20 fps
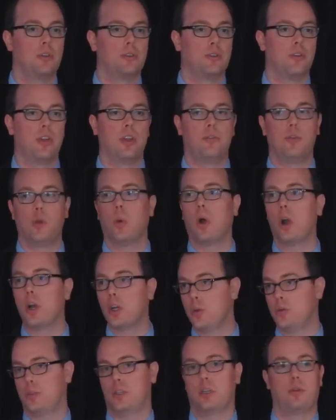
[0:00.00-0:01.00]
so that if you
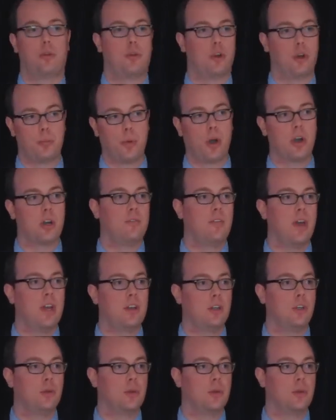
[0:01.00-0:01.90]
are using a third-party vendor,